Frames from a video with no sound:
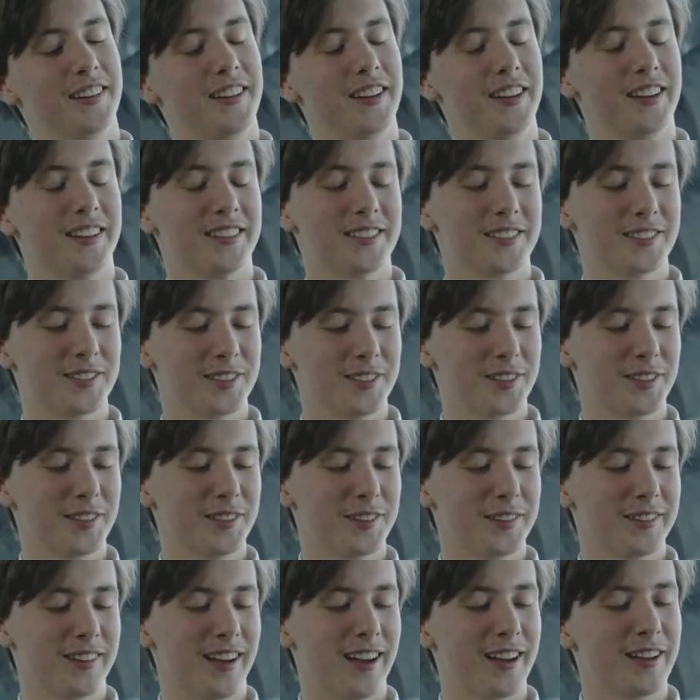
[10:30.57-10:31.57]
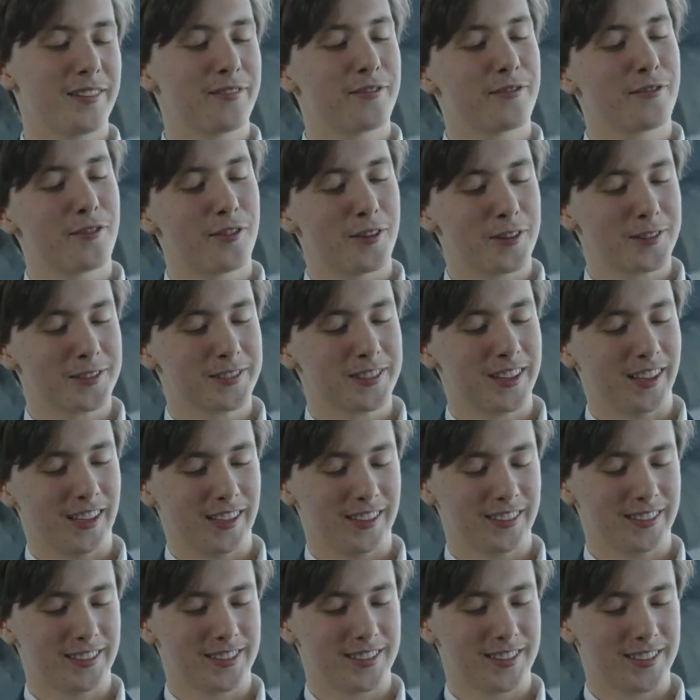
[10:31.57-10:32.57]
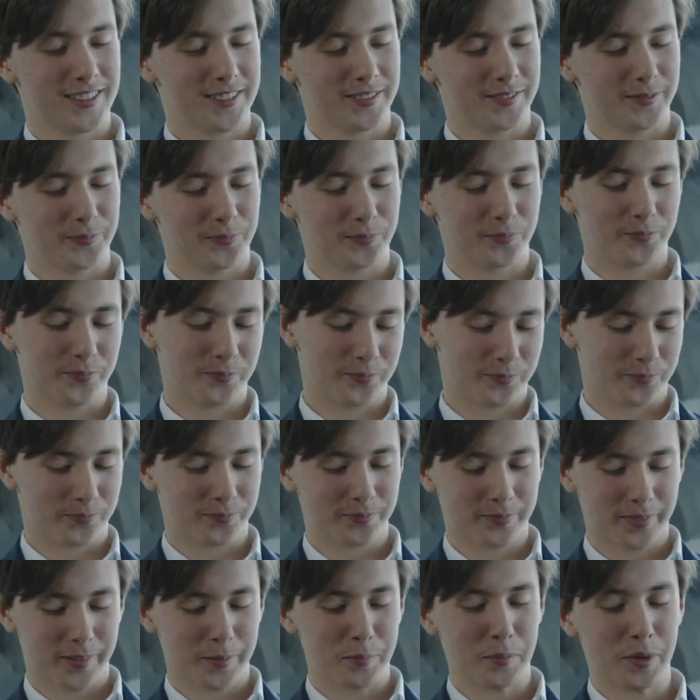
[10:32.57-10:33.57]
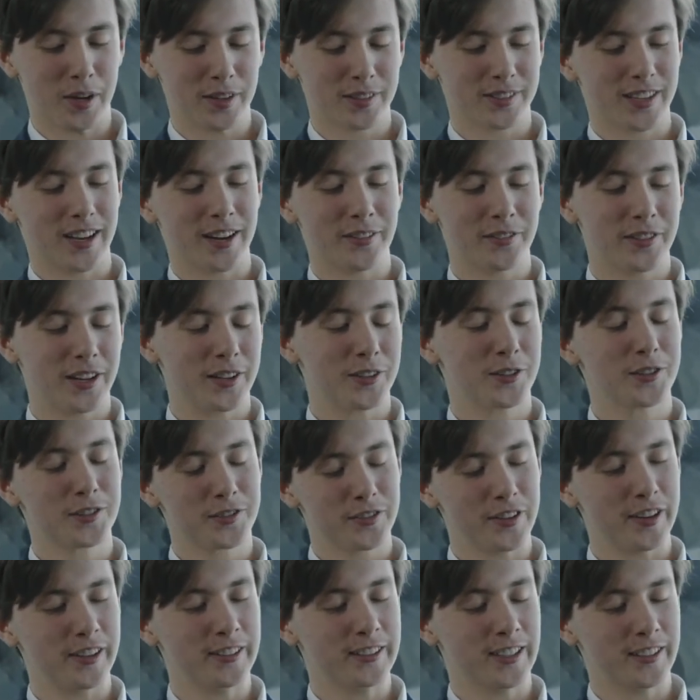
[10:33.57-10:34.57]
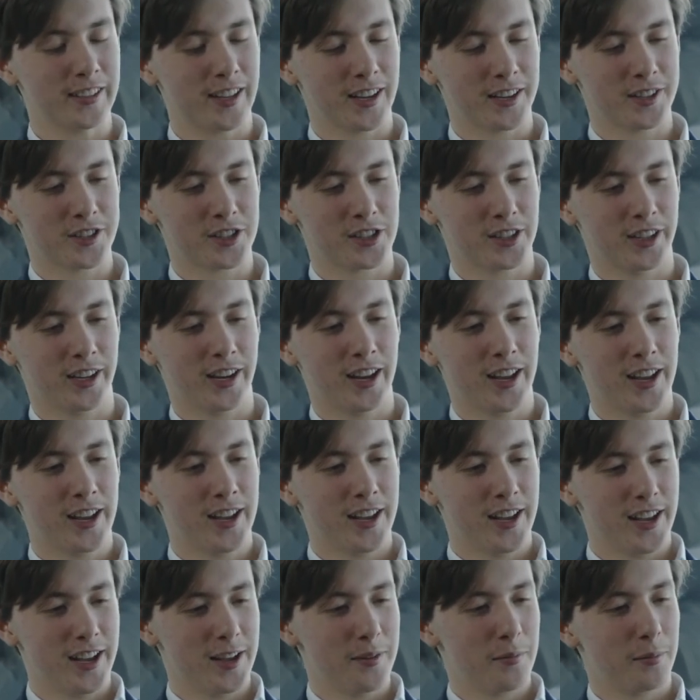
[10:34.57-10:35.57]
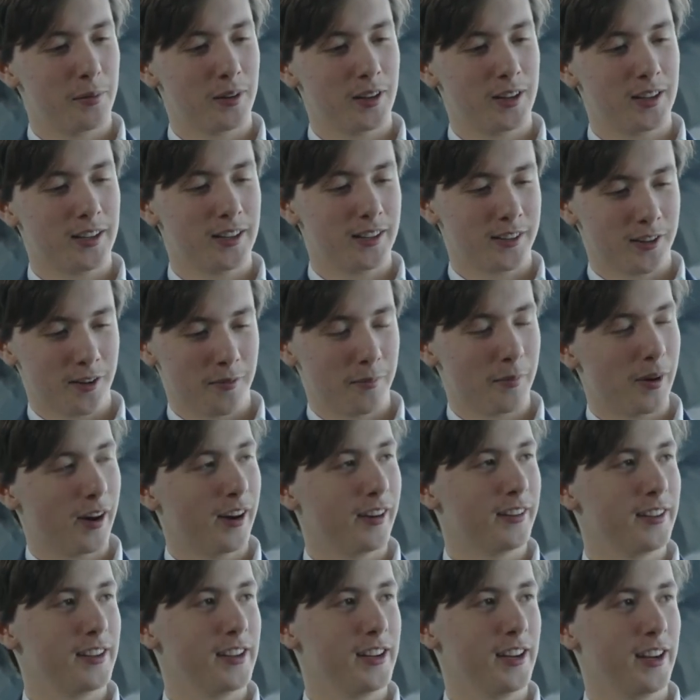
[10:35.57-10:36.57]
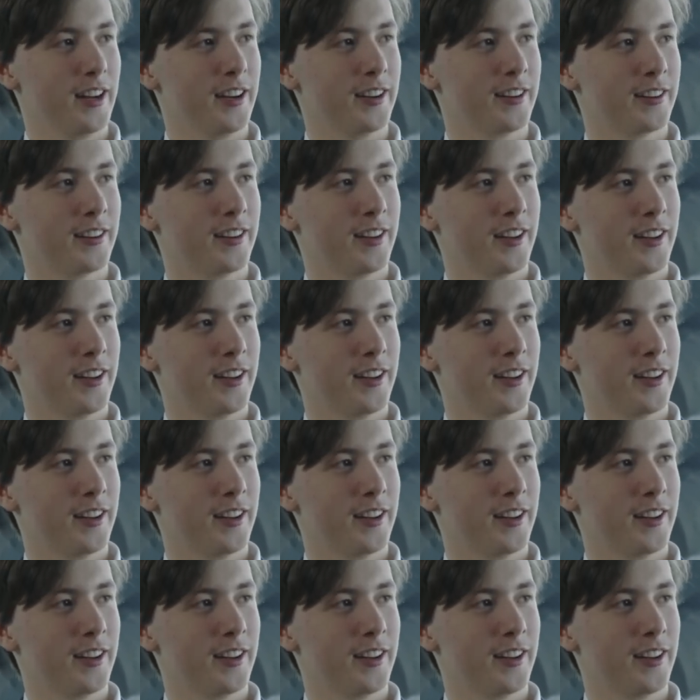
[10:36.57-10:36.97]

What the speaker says: Yeah, so I thought that because I do think that actually combining